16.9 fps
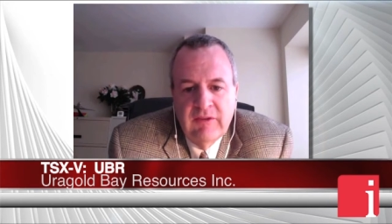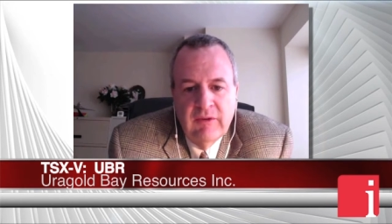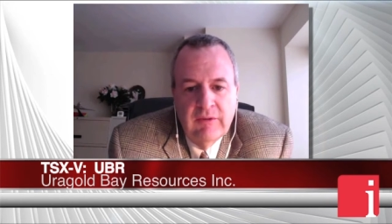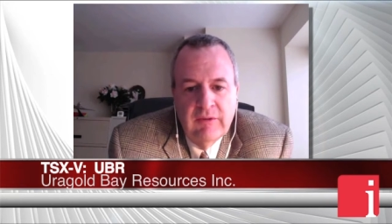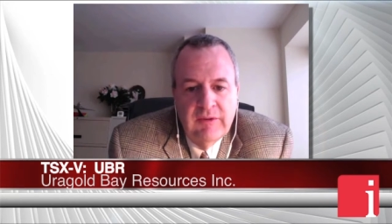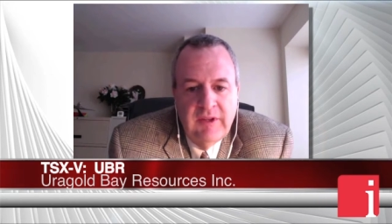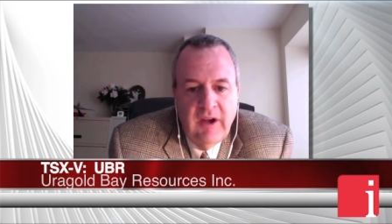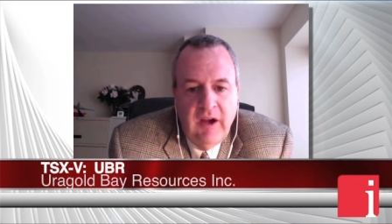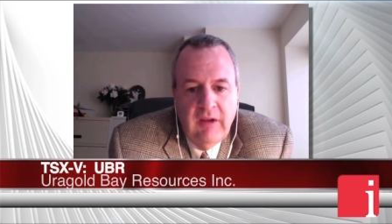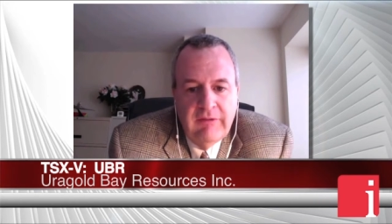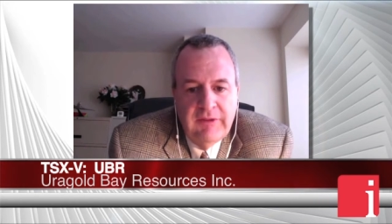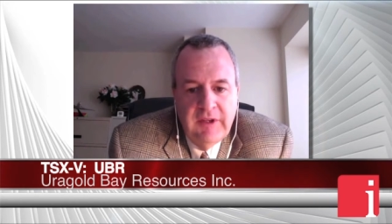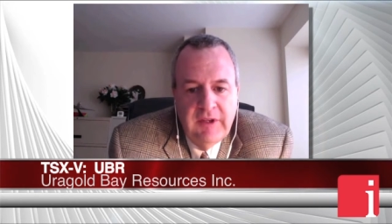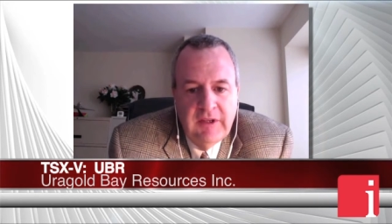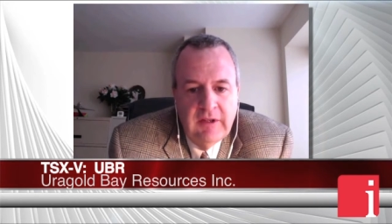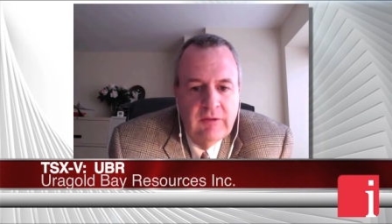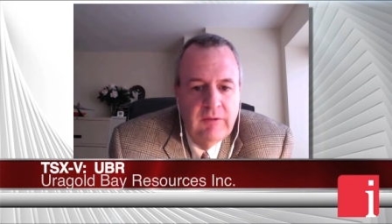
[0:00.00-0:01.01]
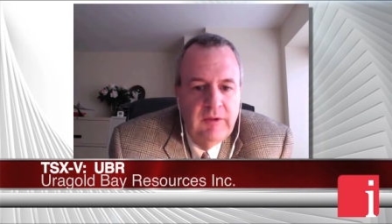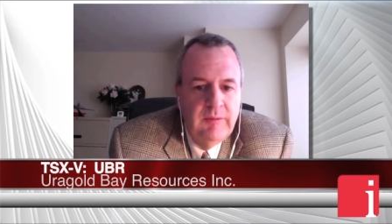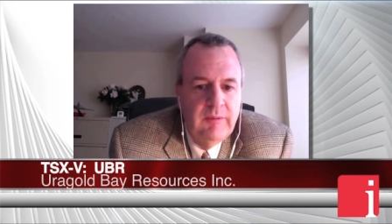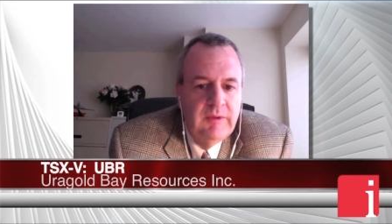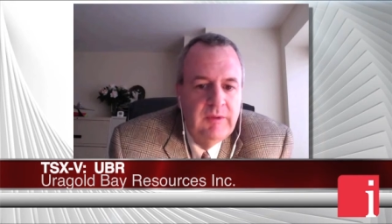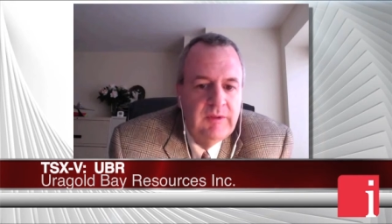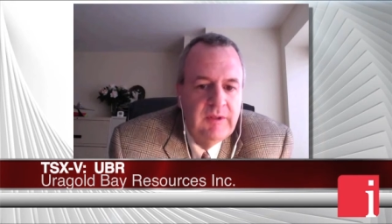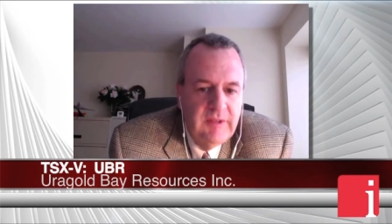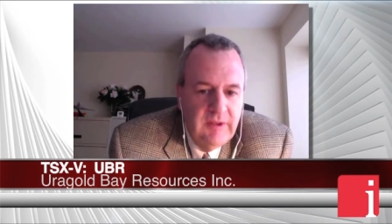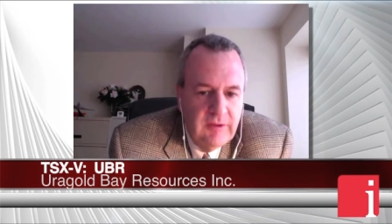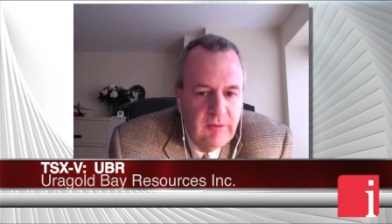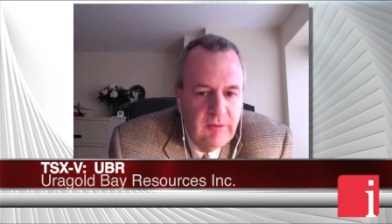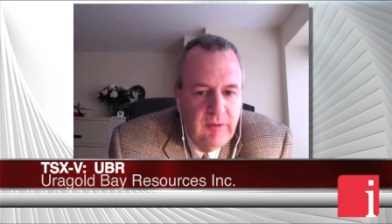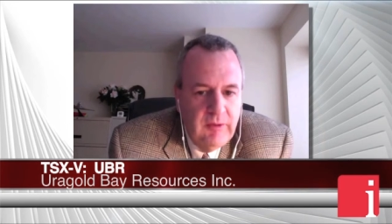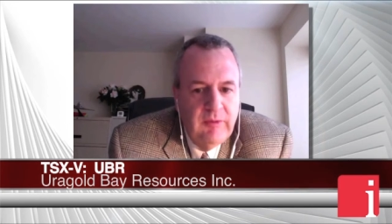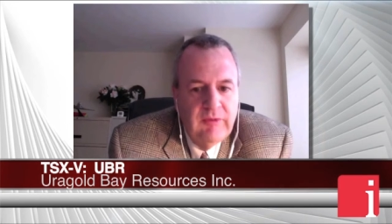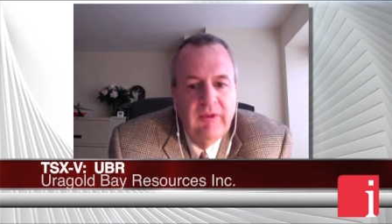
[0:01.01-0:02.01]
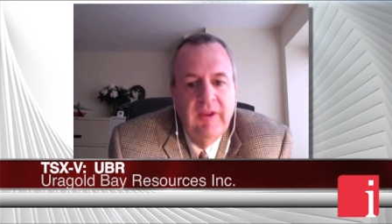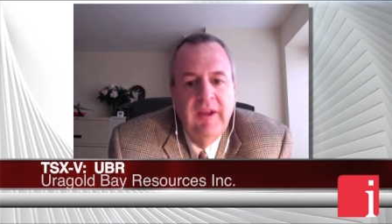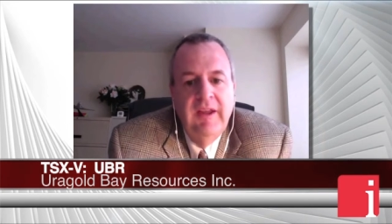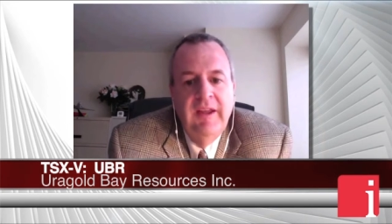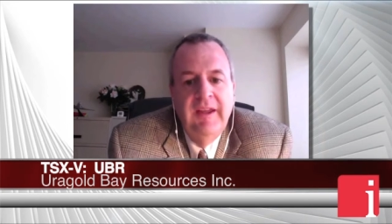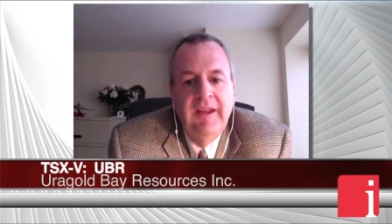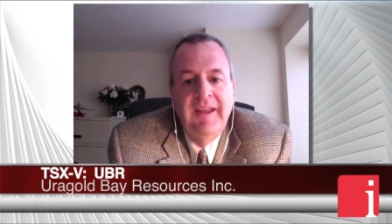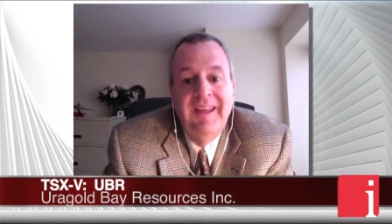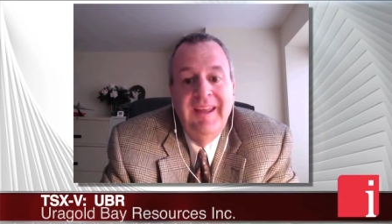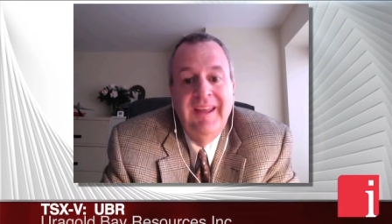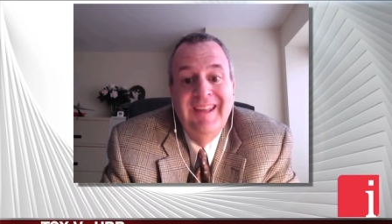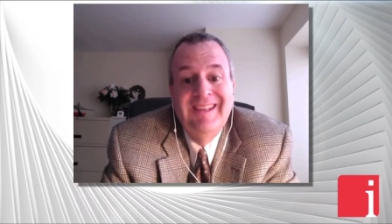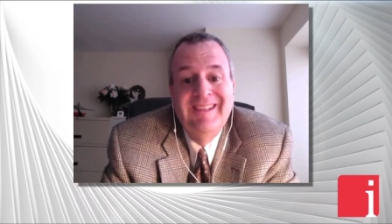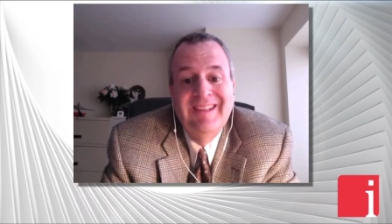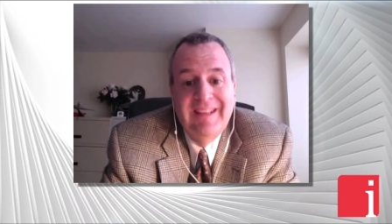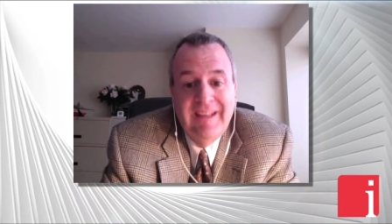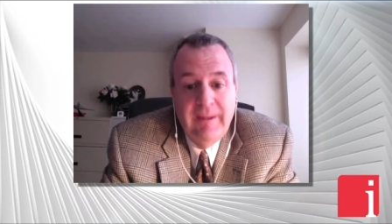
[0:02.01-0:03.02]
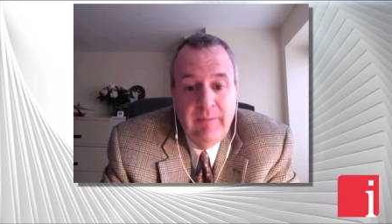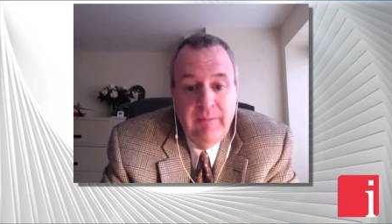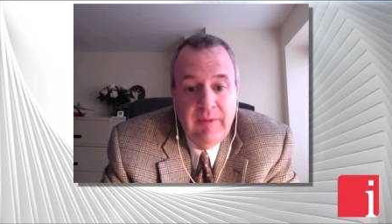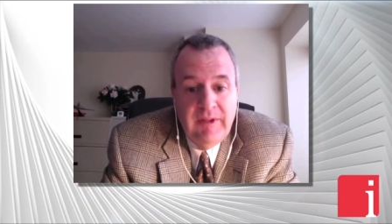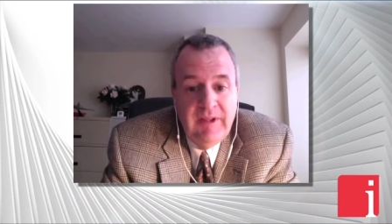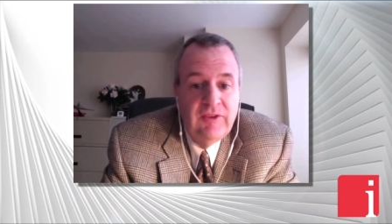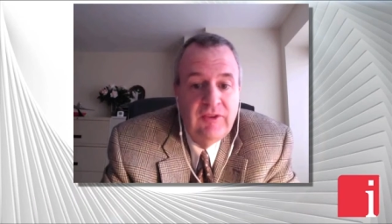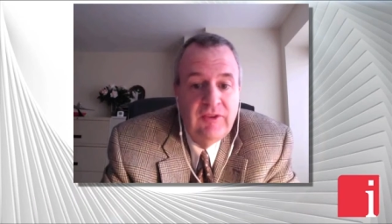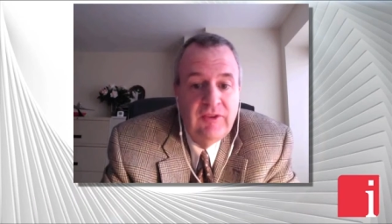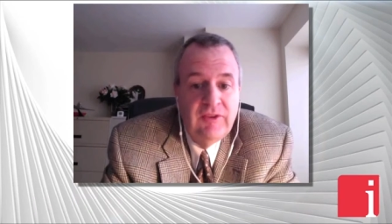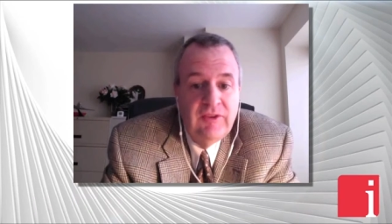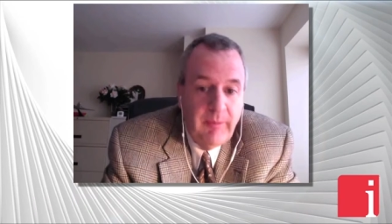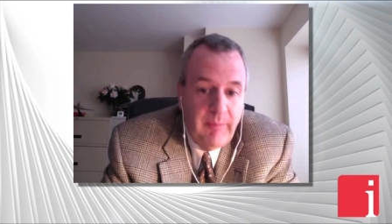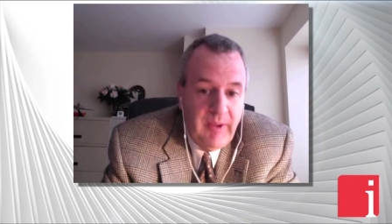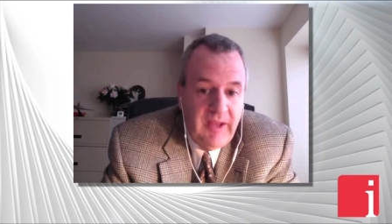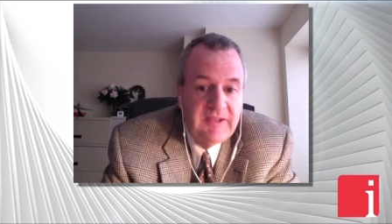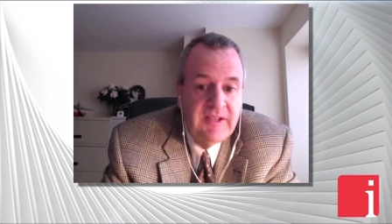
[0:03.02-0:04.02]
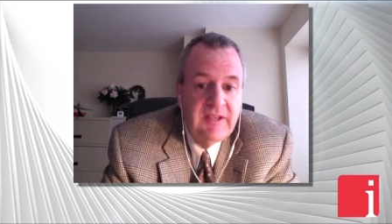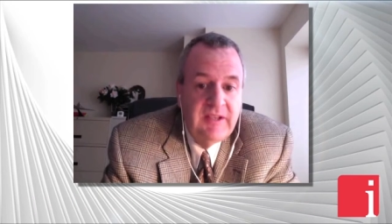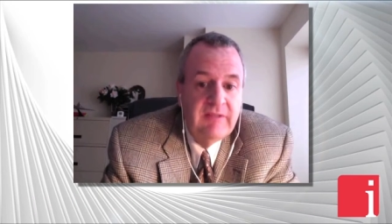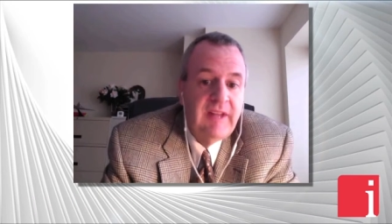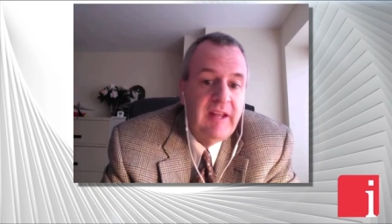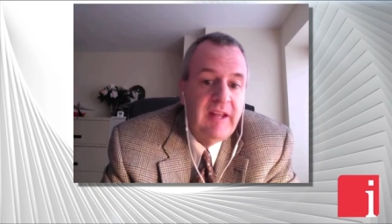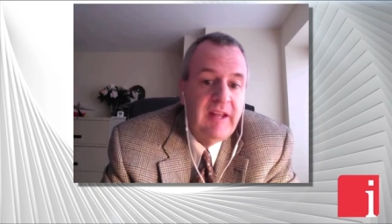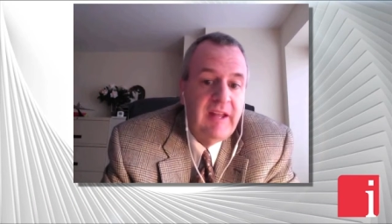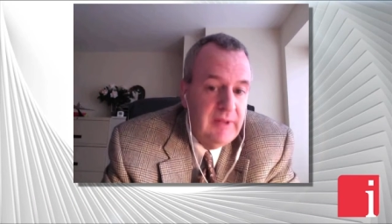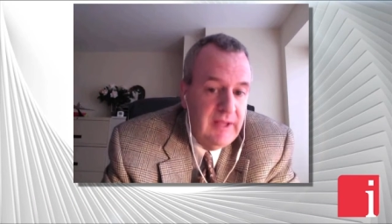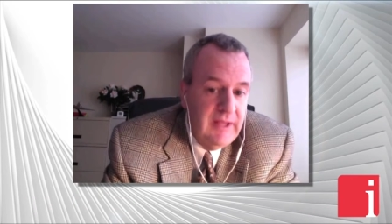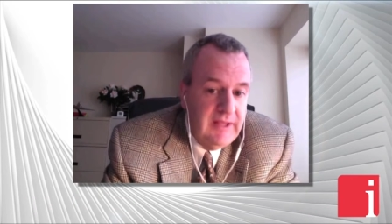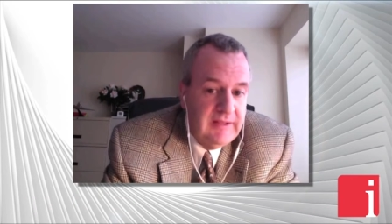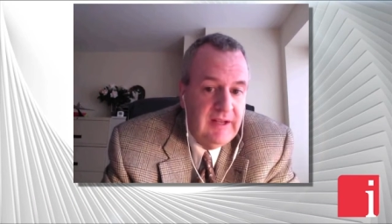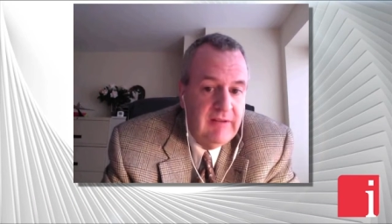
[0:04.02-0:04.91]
So the offtake agreement and the agreements is limited to the capacity of that plant.